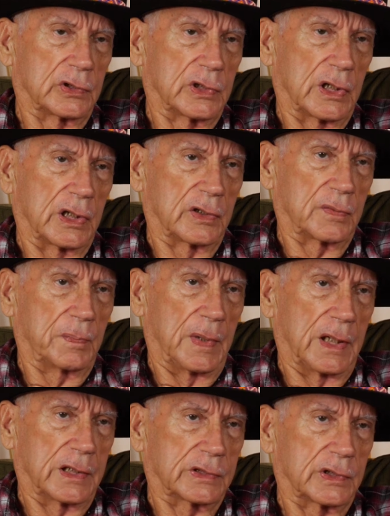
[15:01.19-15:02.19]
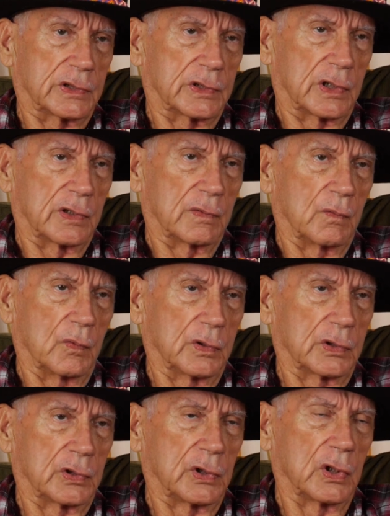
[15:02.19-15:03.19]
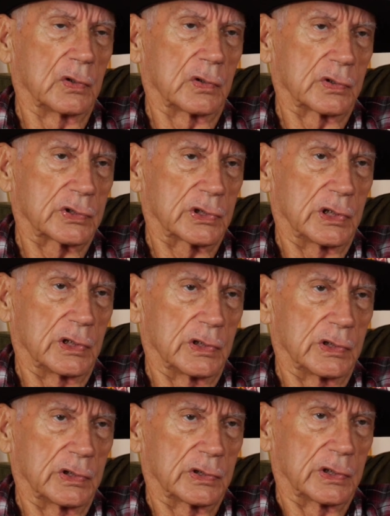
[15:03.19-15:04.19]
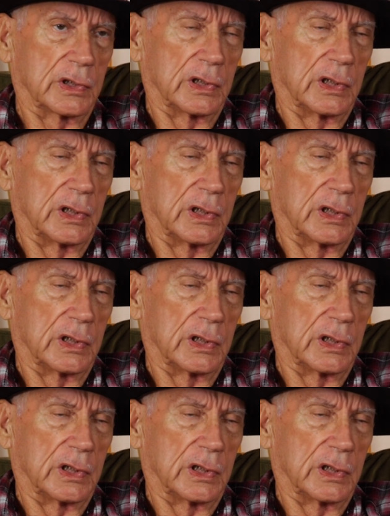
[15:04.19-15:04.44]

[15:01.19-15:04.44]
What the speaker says: James Massey's, one of the younger sons.